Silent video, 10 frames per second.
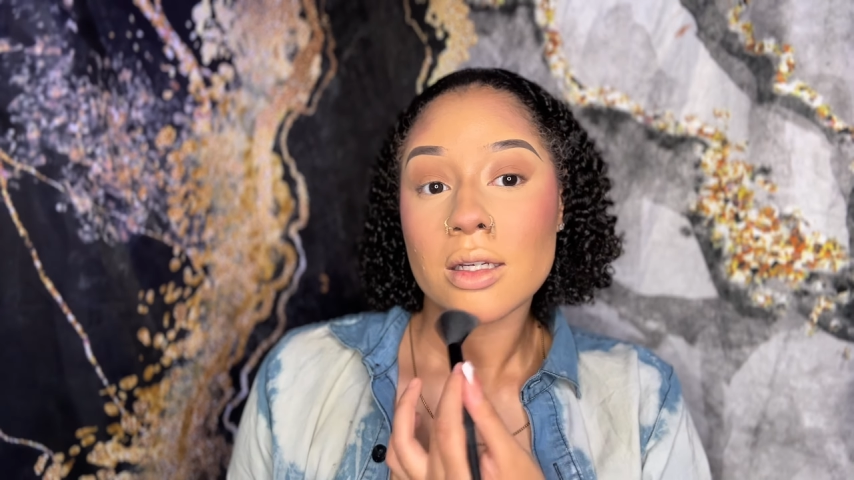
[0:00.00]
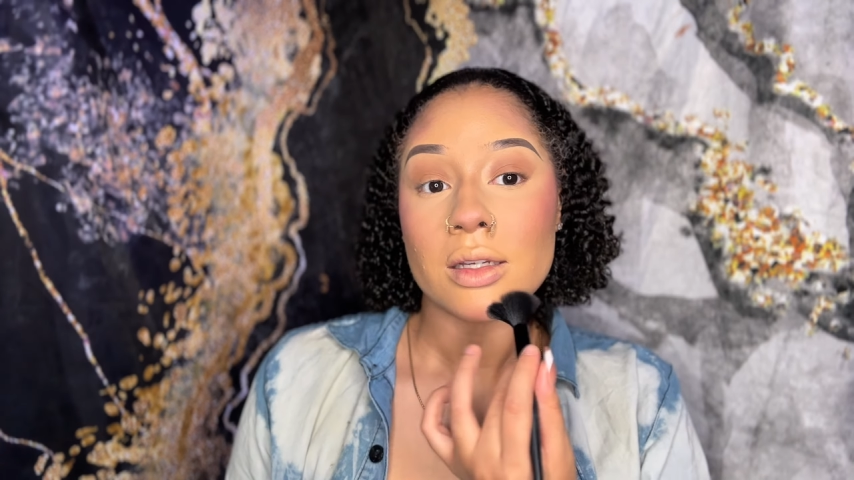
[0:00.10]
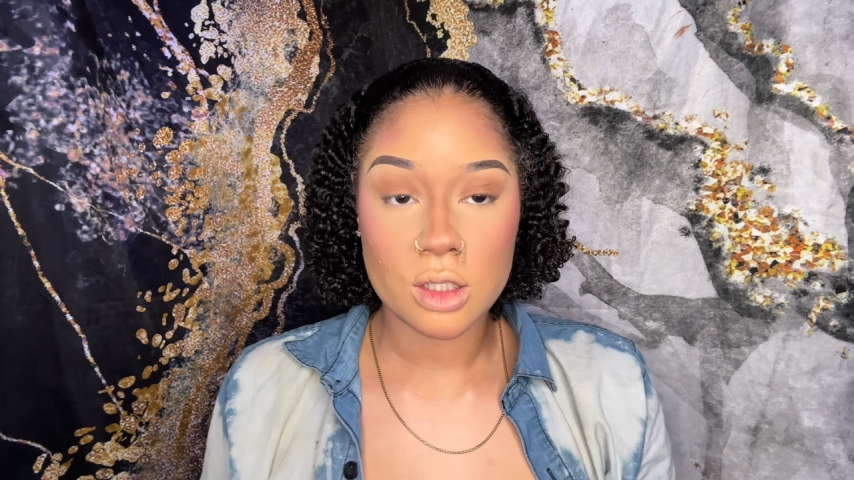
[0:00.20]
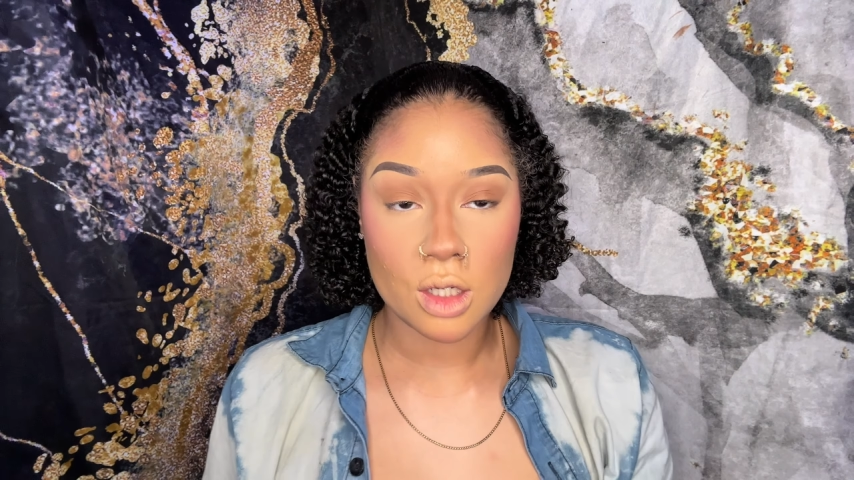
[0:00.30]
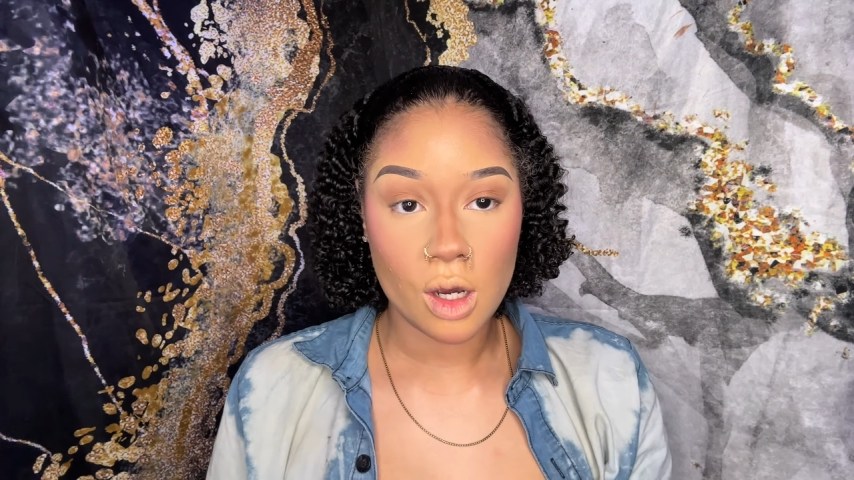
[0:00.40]

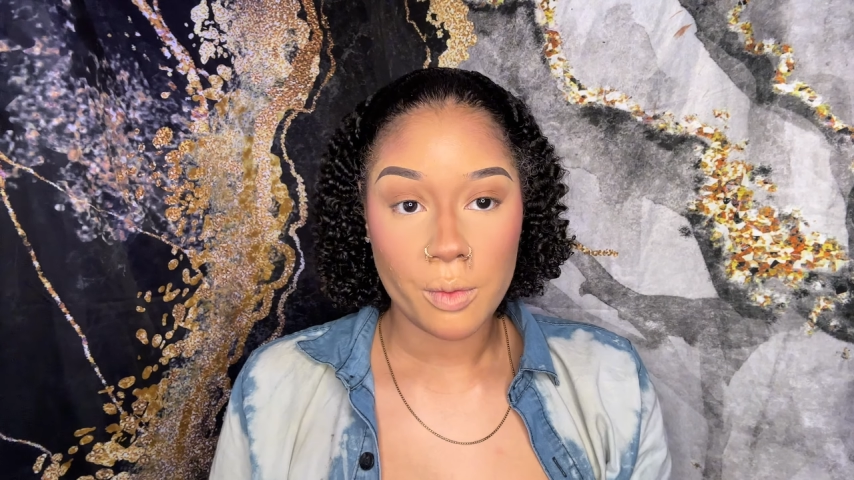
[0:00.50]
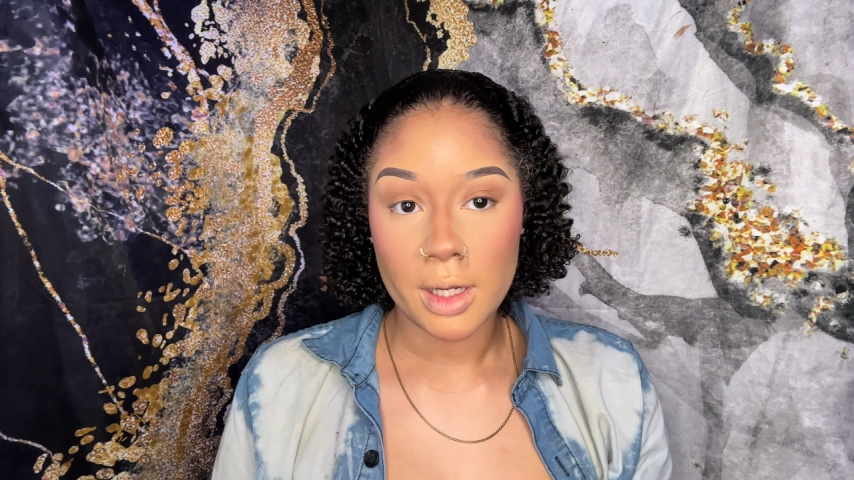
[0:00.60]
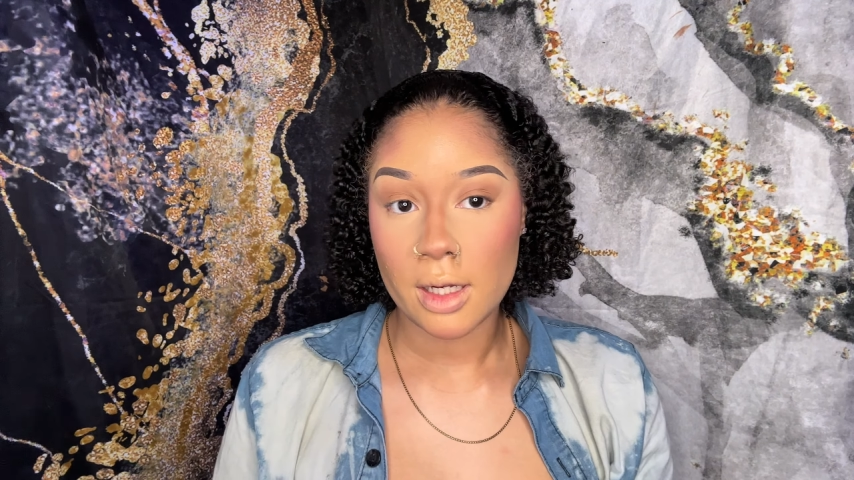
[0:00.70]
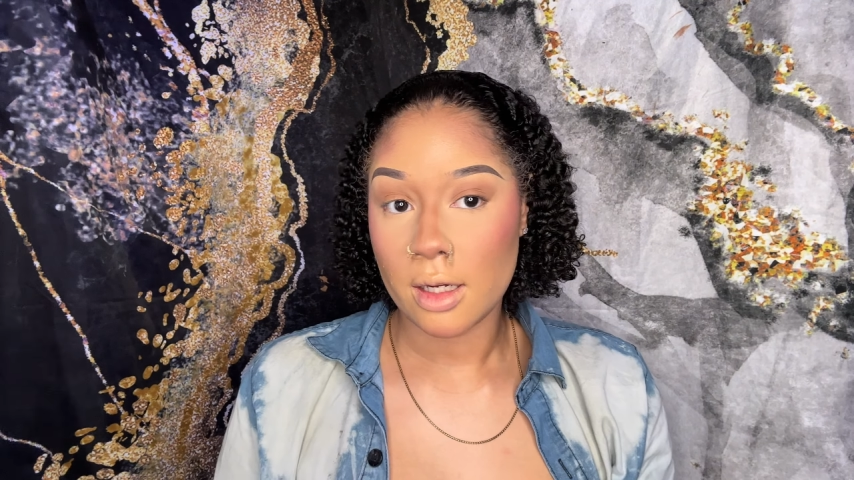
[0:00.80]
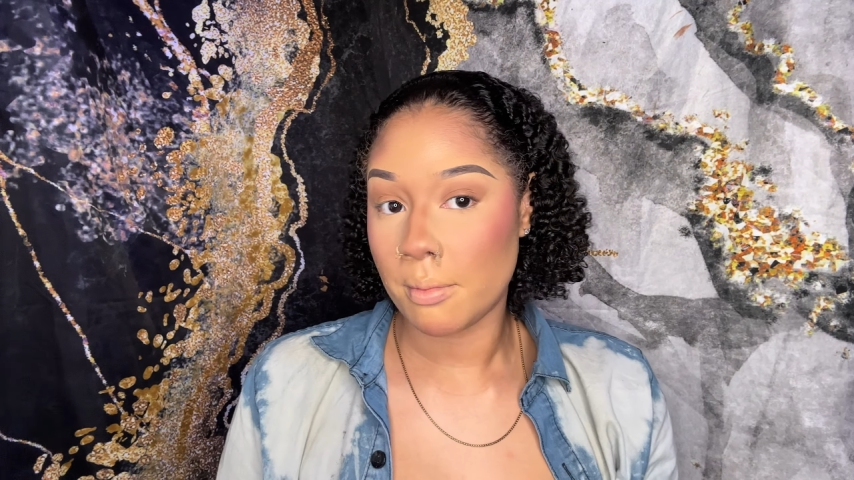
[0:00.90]
To go
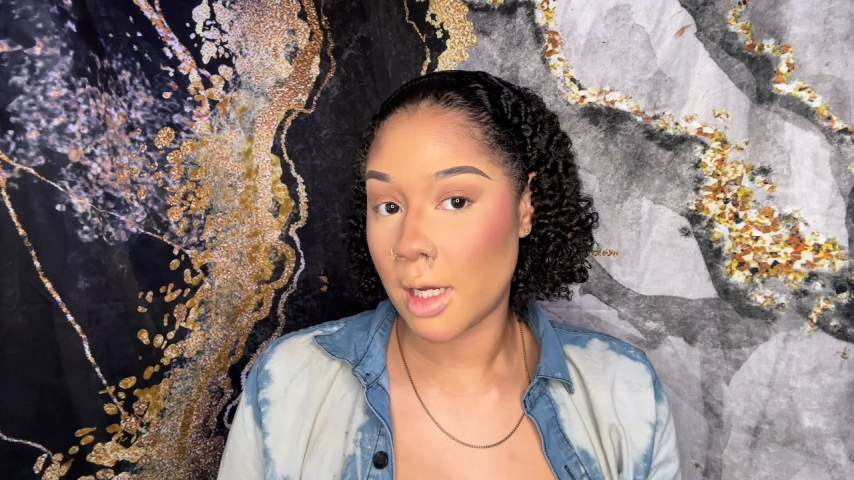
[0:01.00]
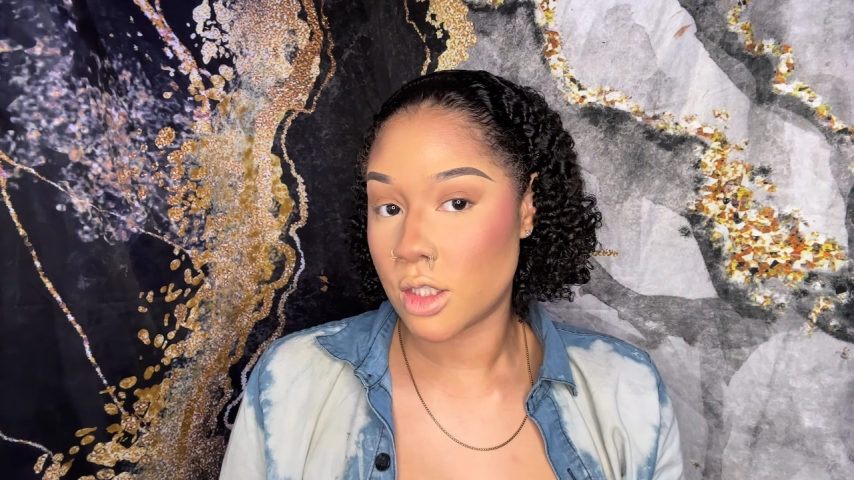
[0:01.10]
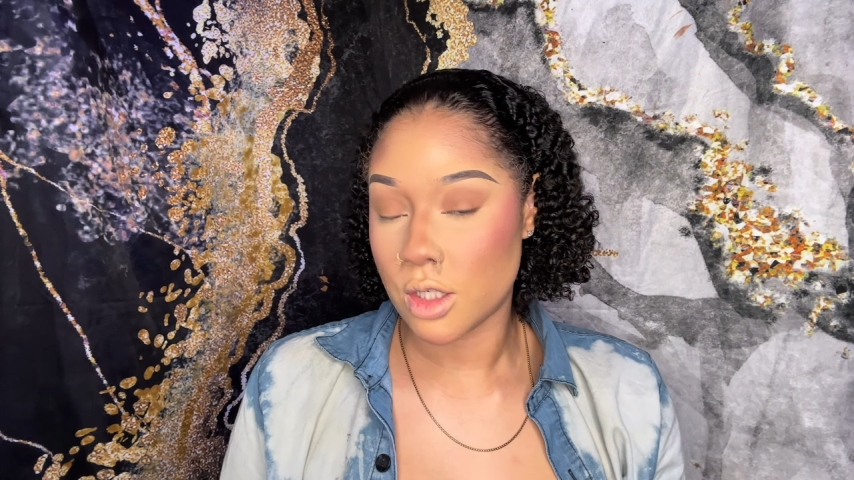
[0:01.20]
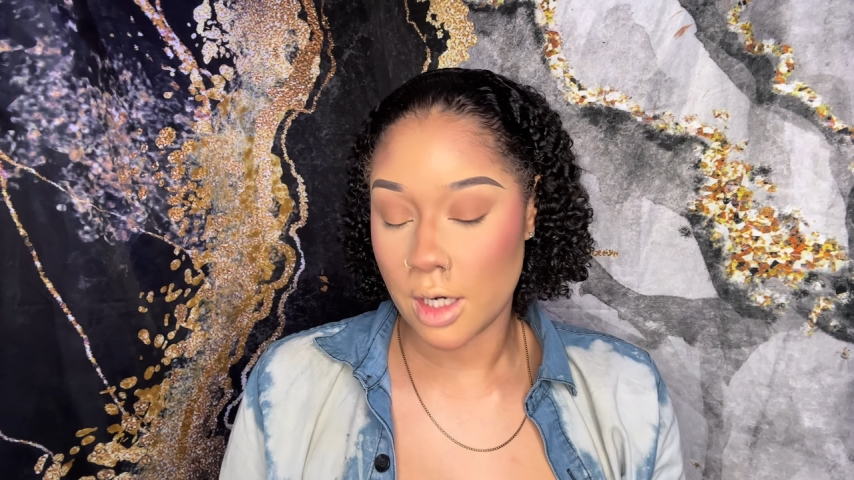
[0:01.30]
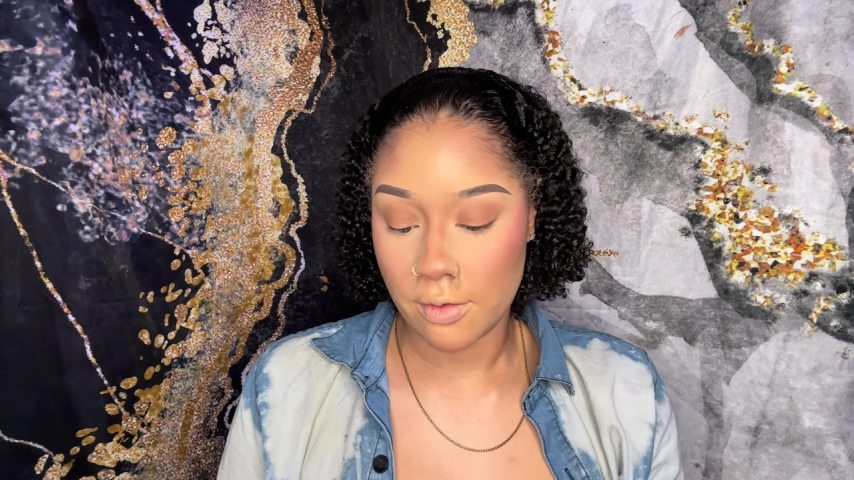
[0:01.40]
in and make
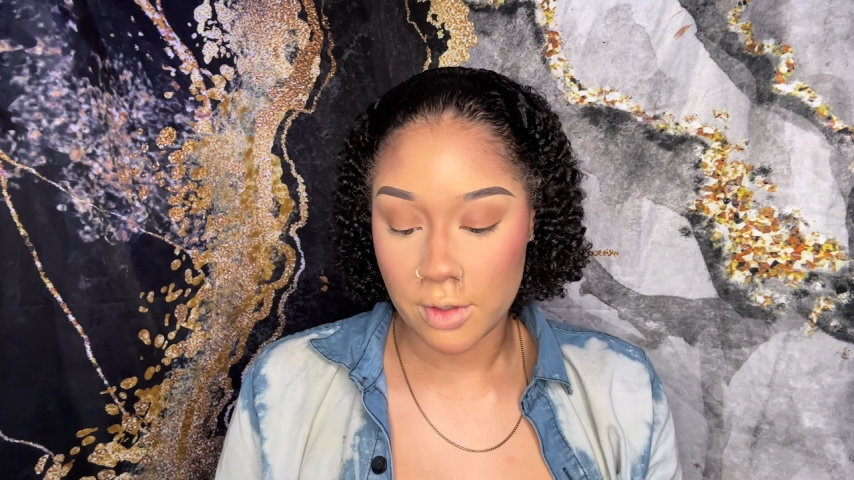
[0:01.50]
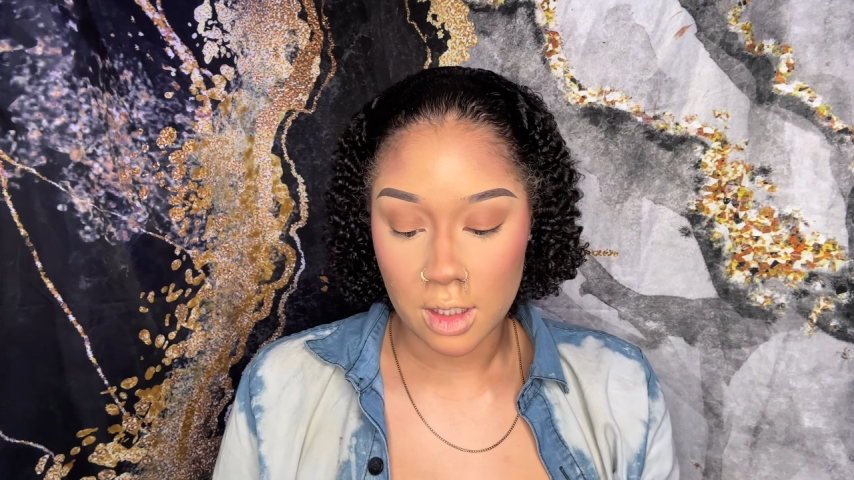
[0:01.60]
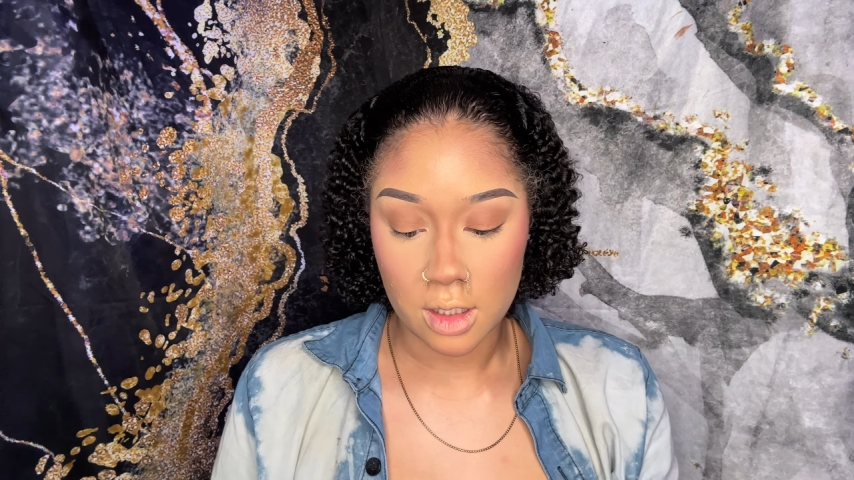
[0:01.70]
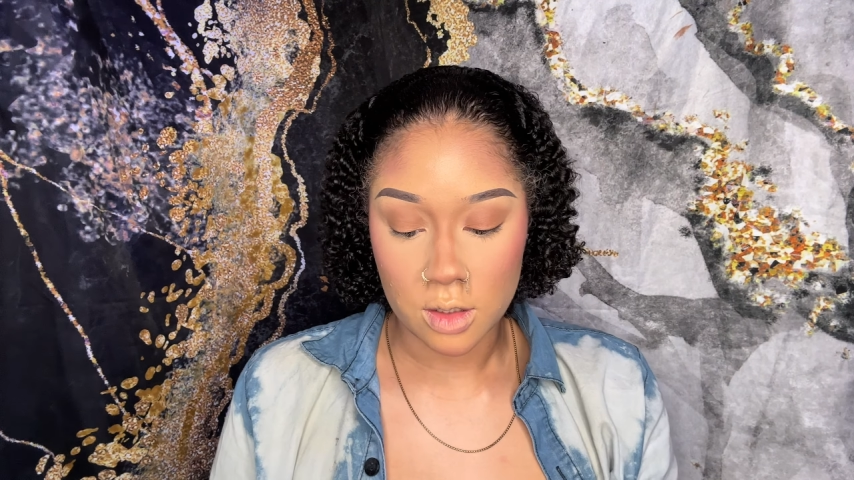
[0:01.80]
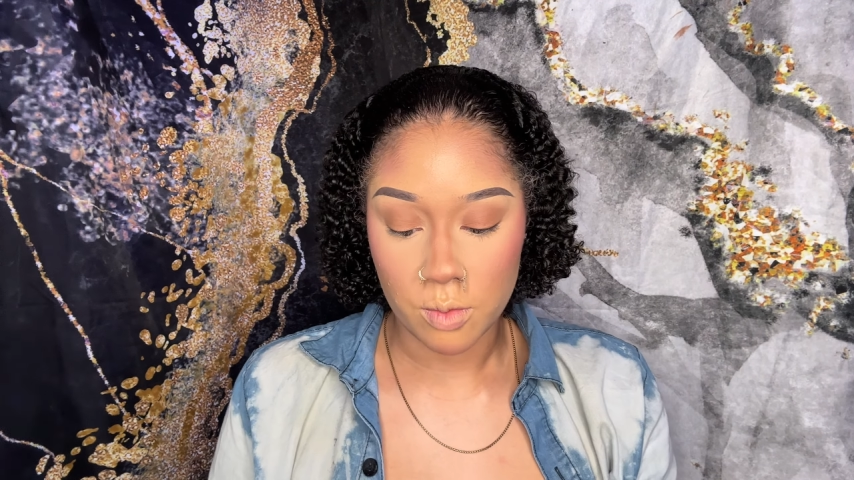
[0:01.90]
sure
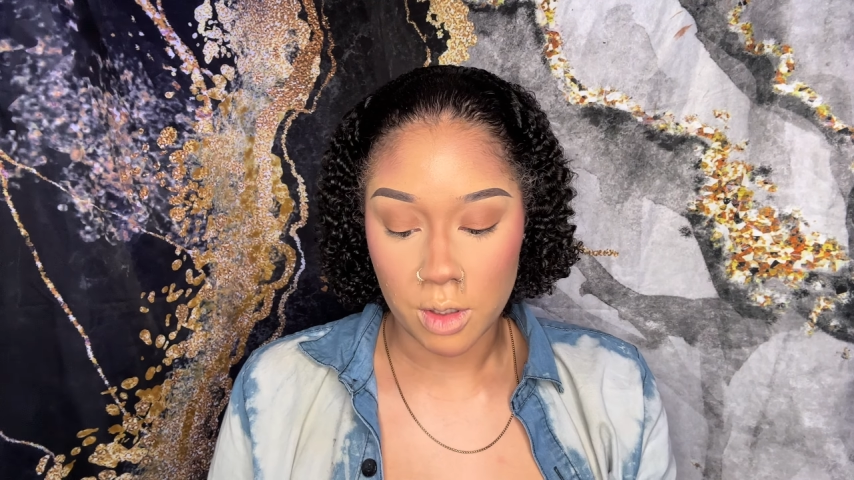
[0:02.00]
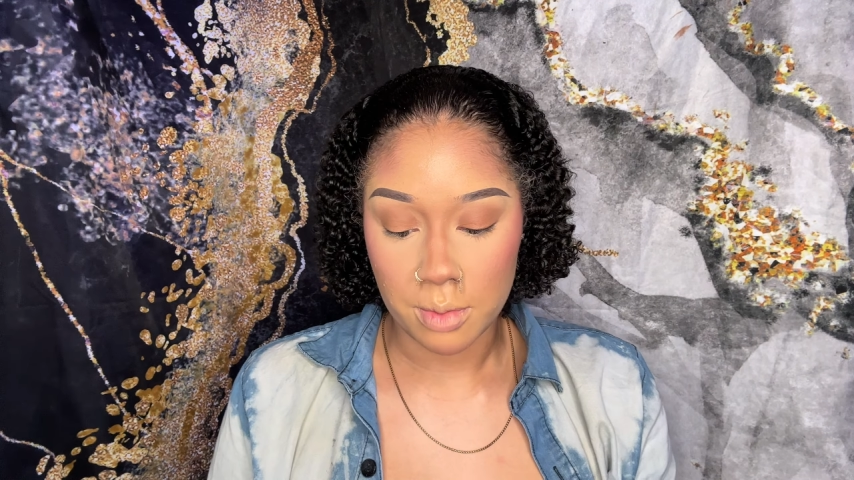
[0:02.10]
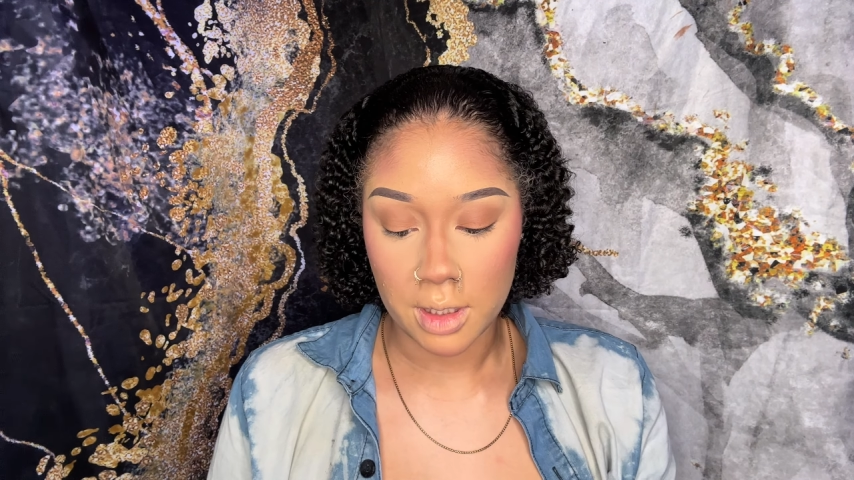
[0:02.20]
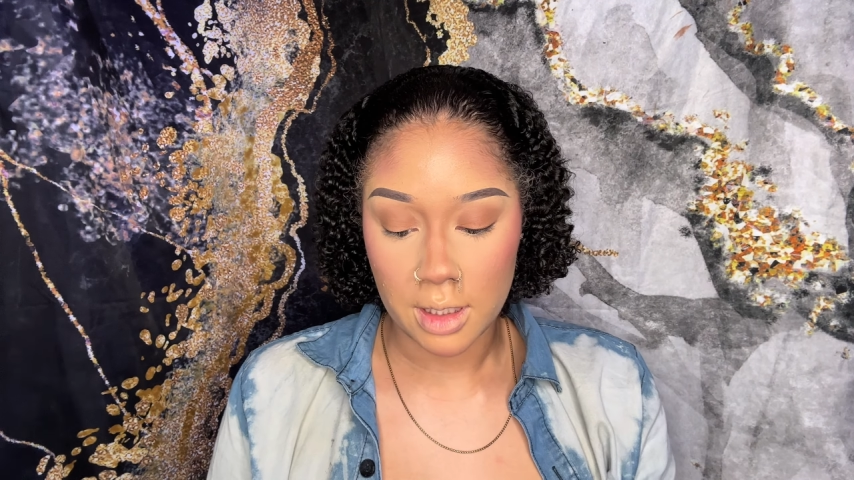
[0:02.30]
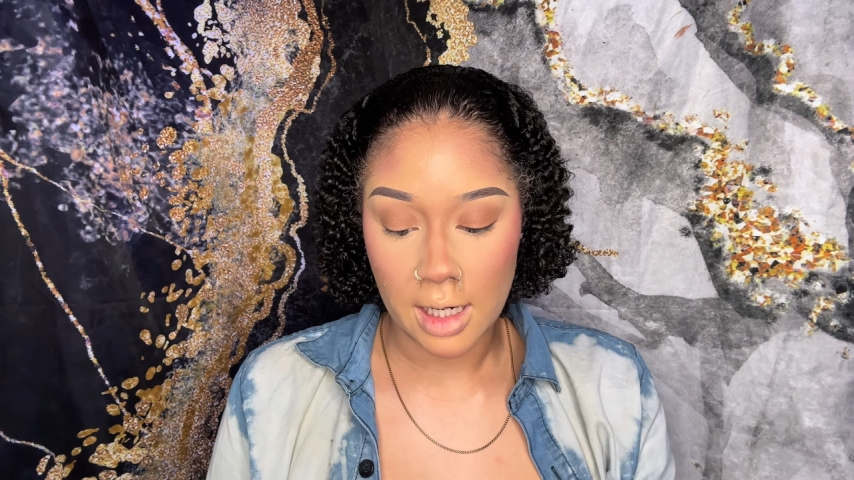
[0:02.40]
everything is well
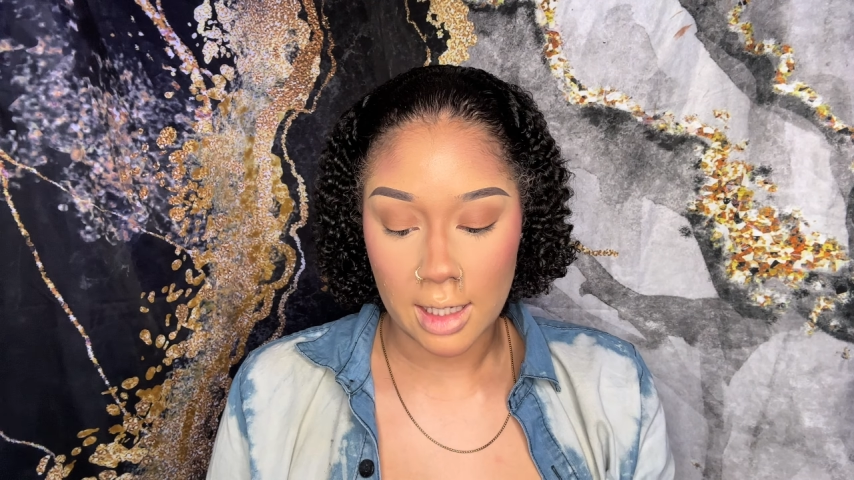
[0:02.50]
blended,